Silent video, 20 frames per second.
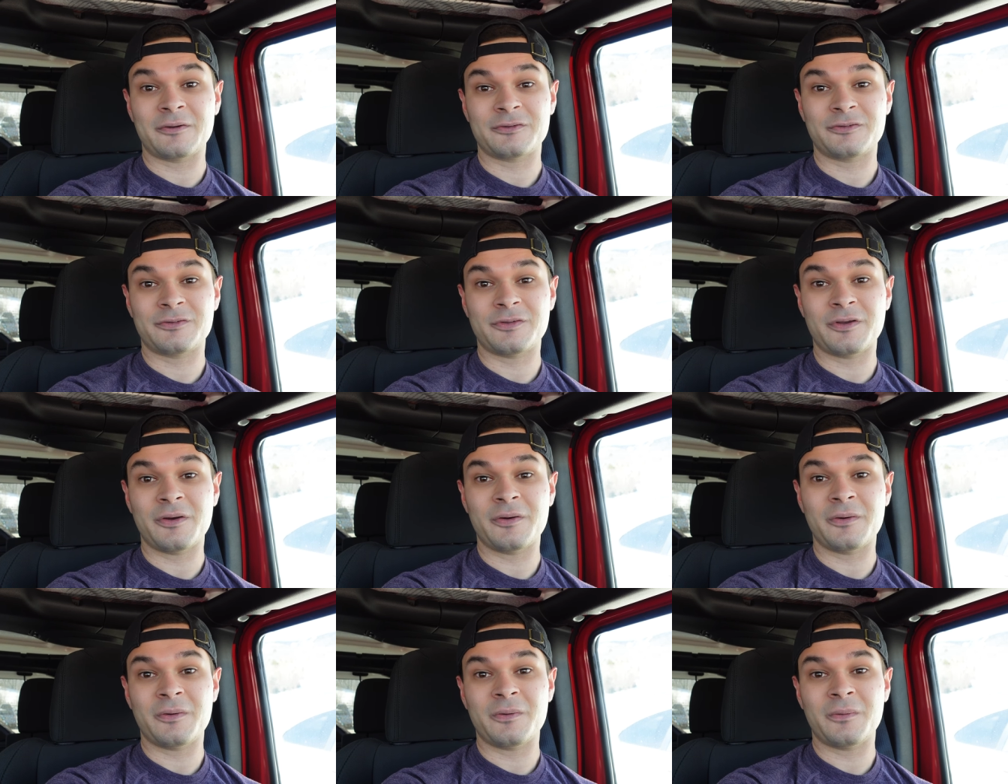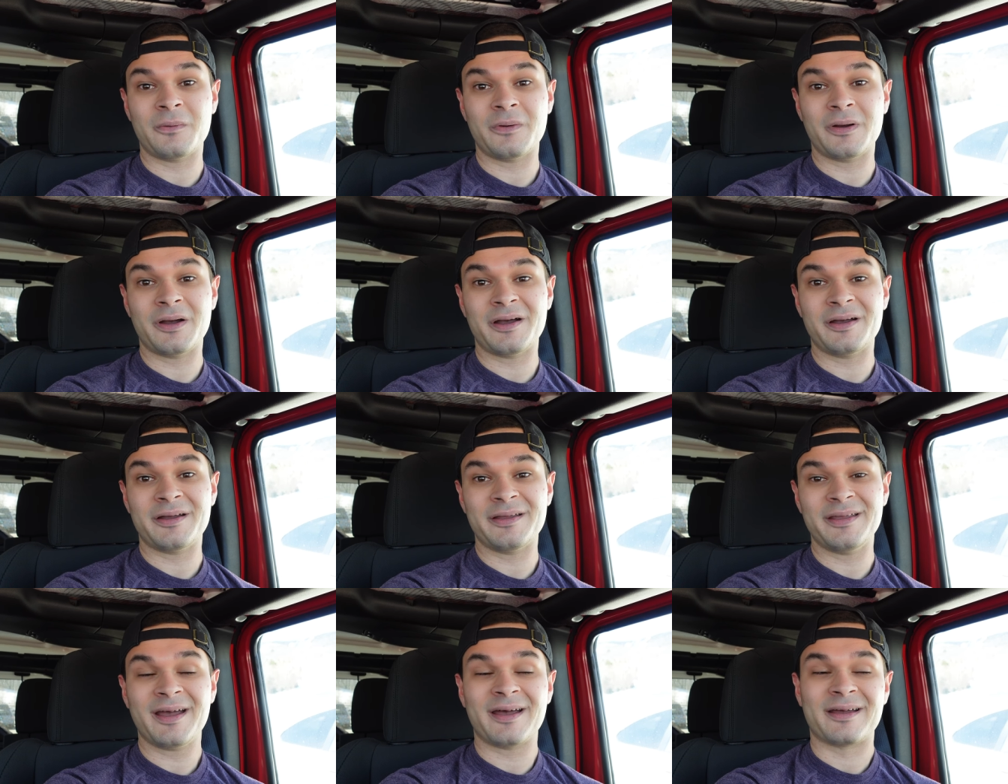So
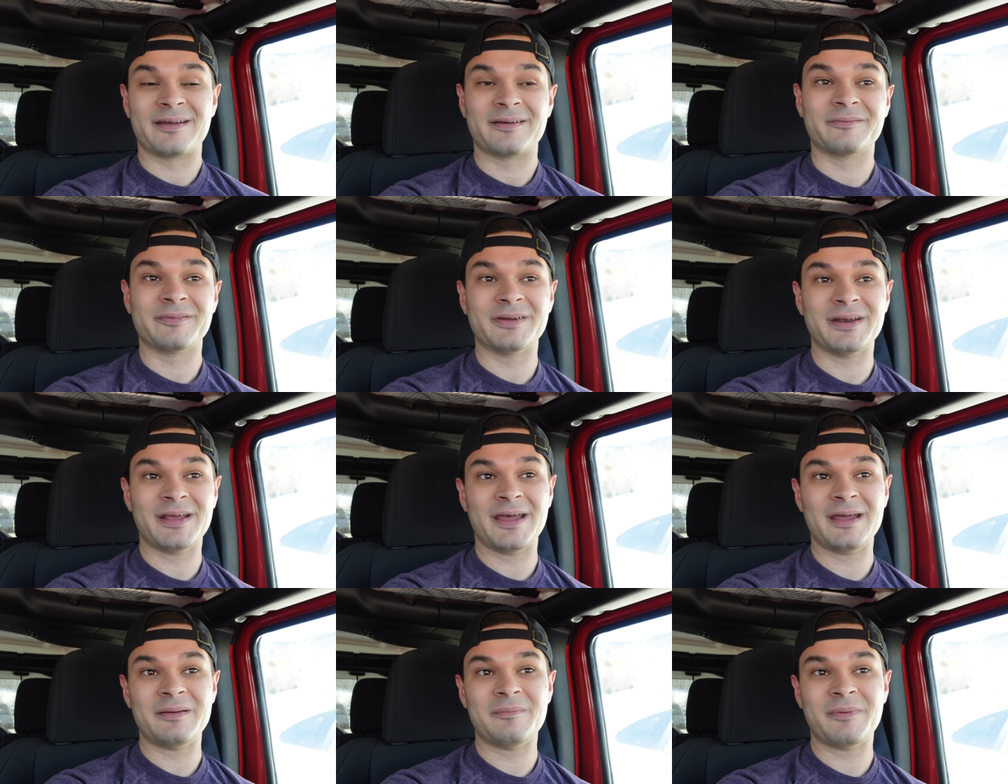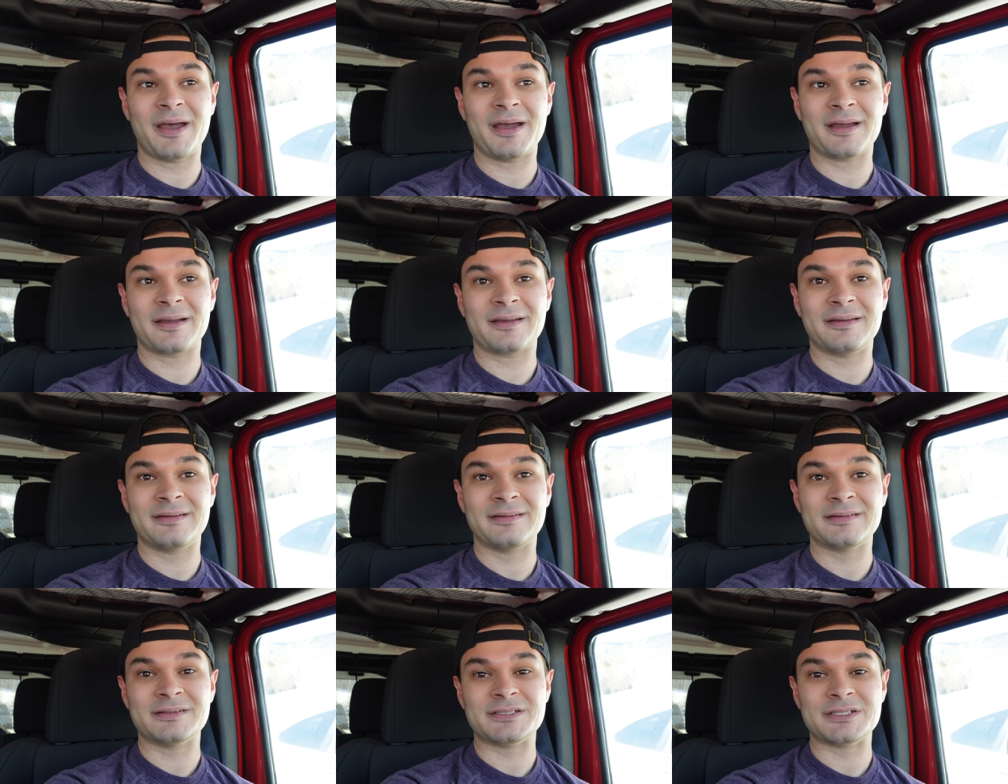uh, yeah, I'm gonna head back
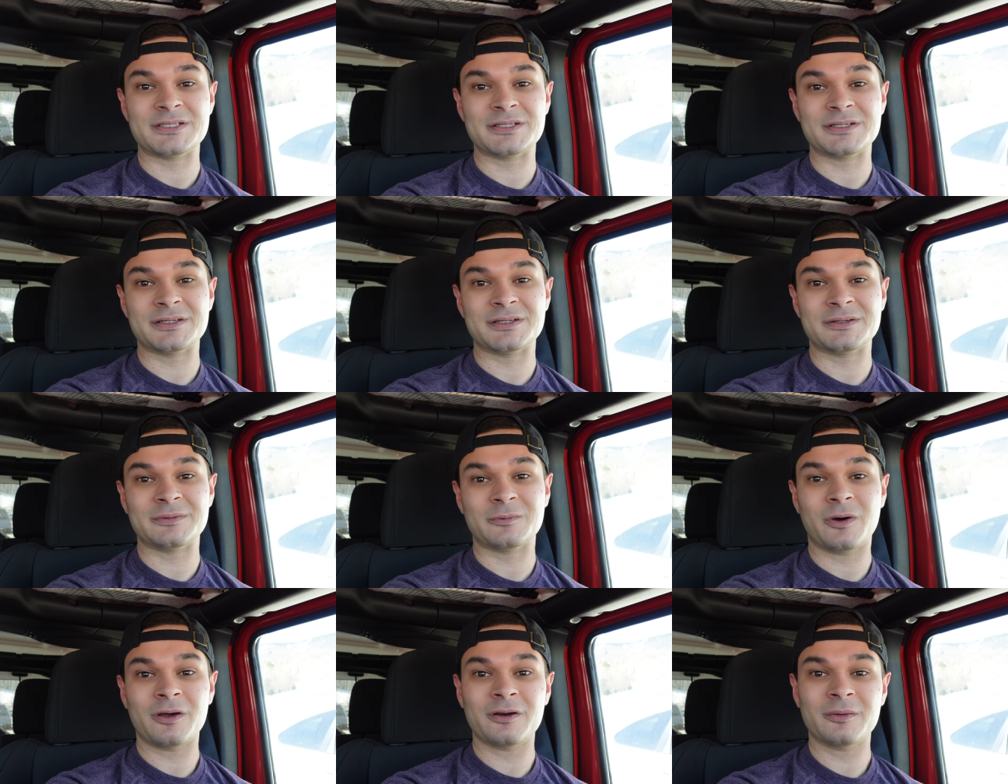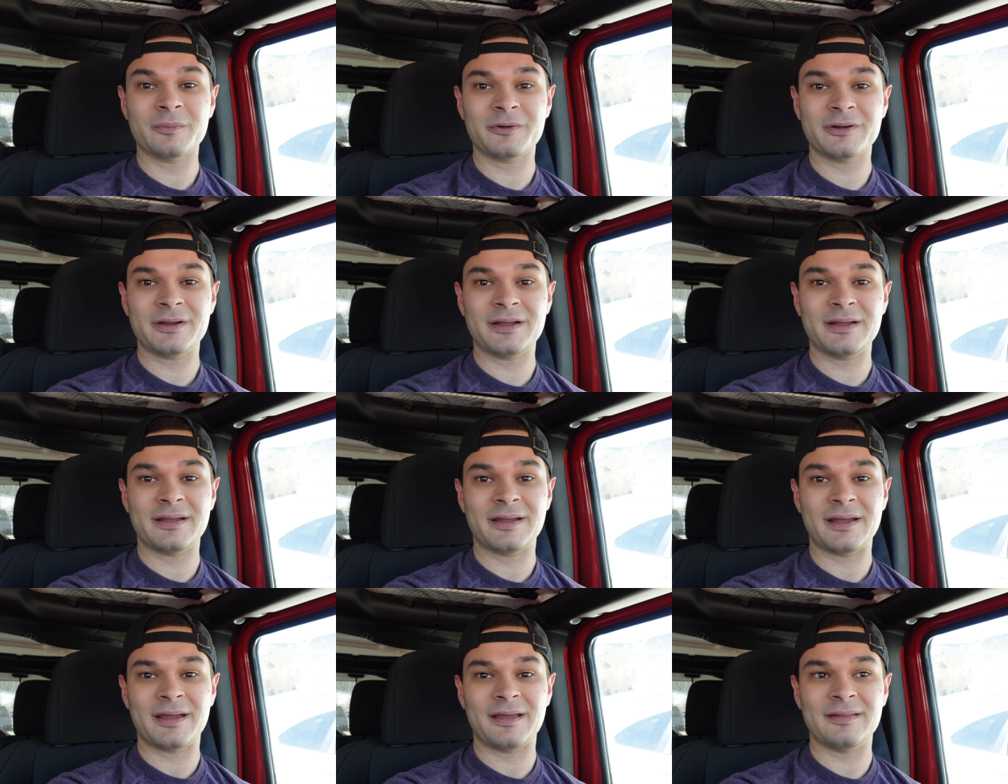to
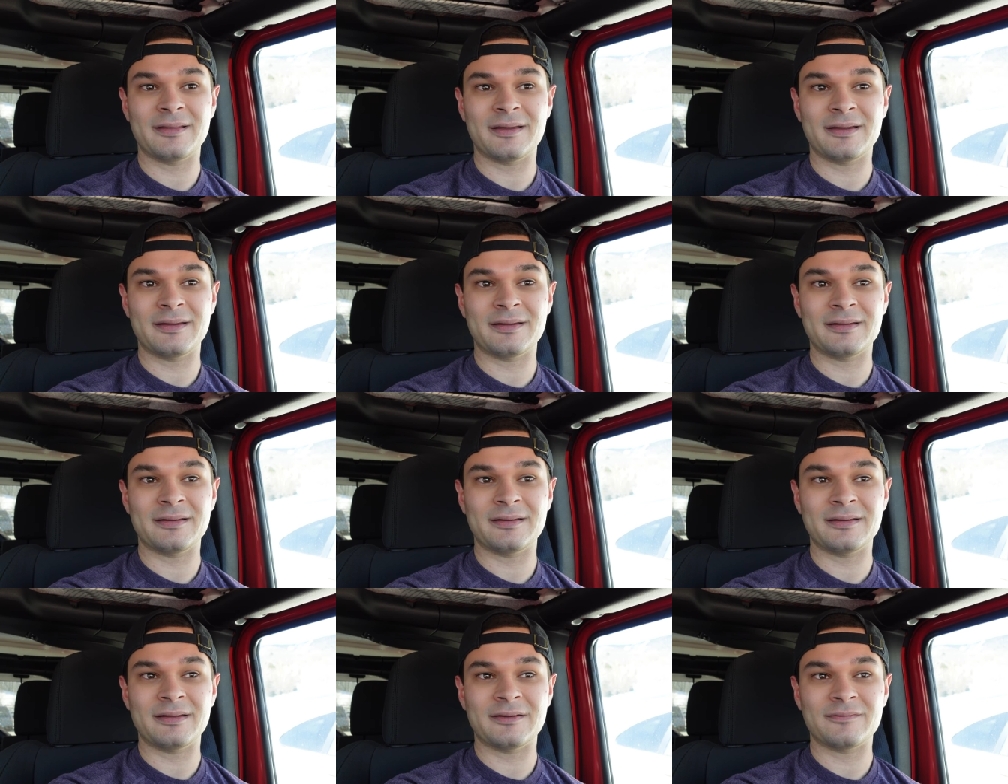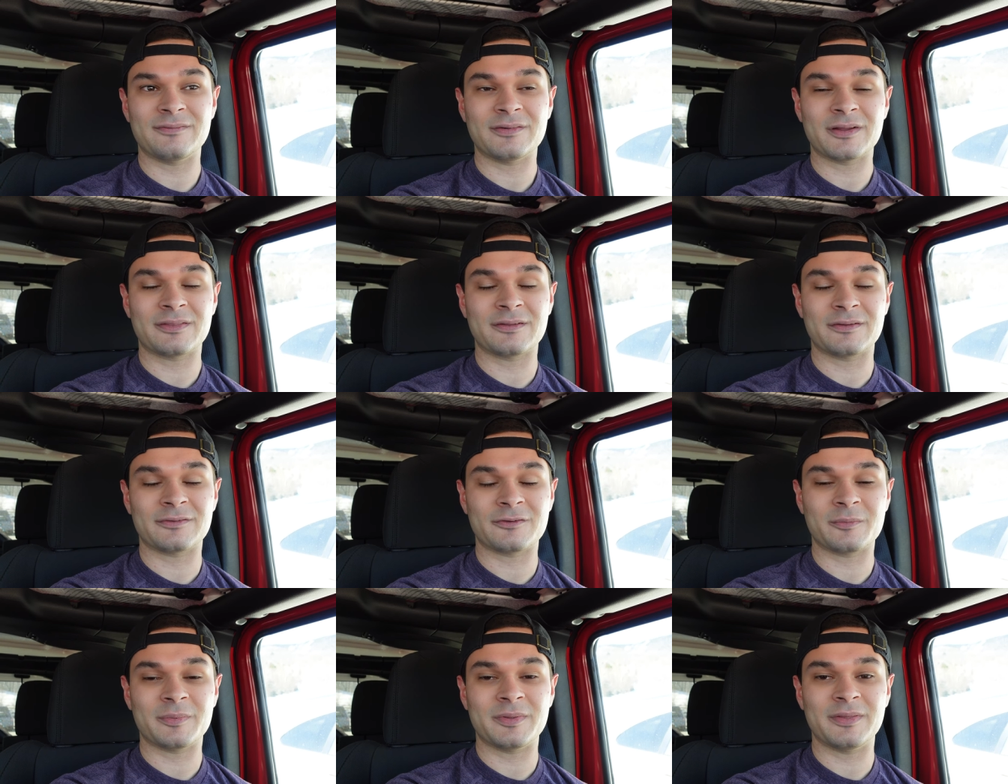Waterbury and then if
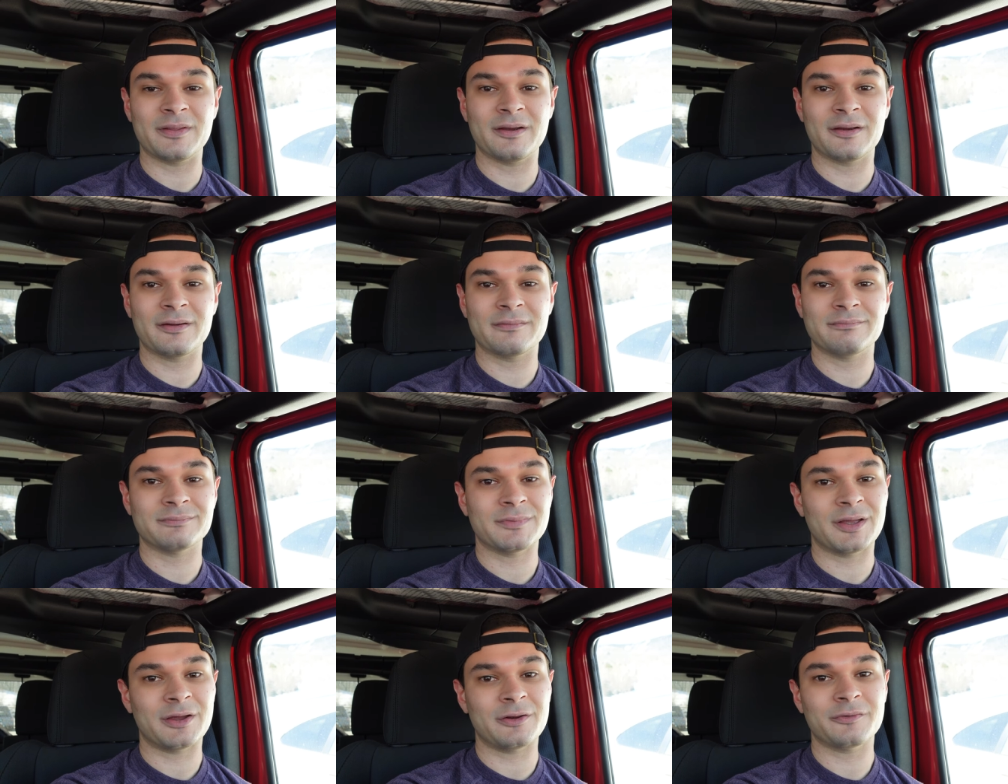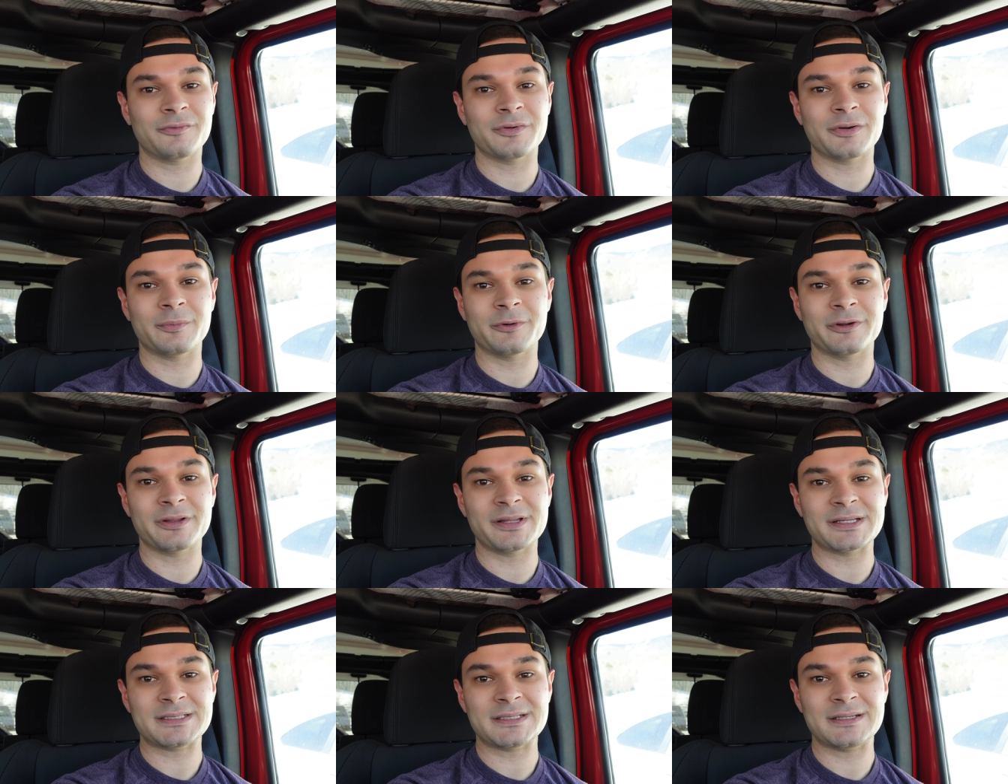nothing's open there, head over to
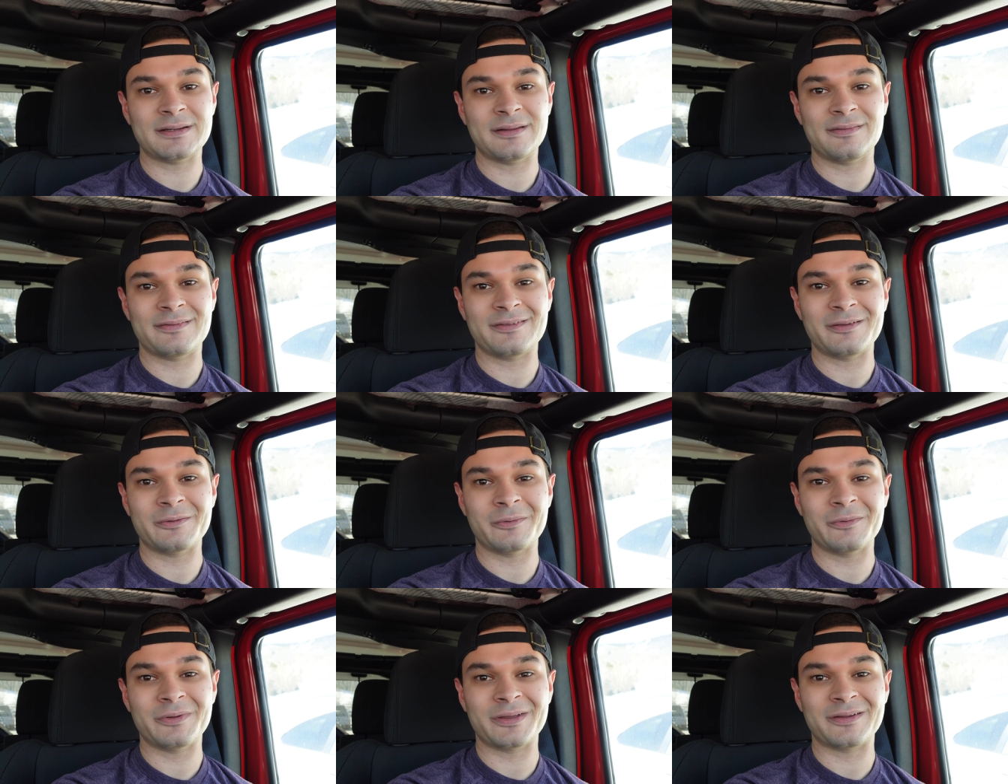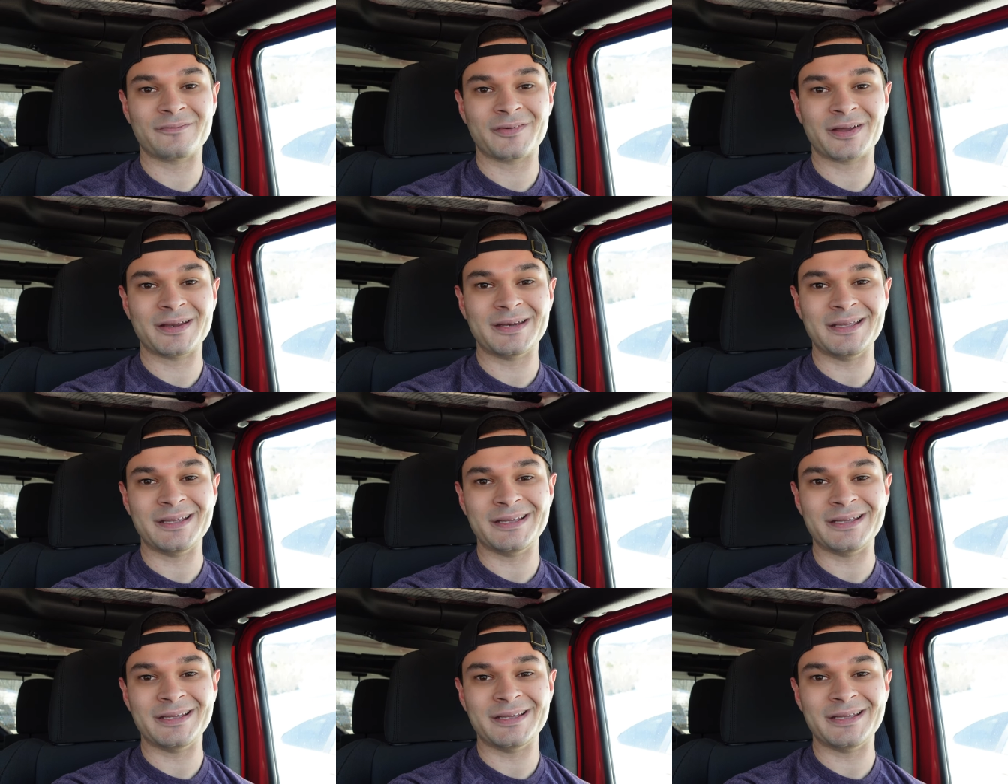Burlington and see what we can find to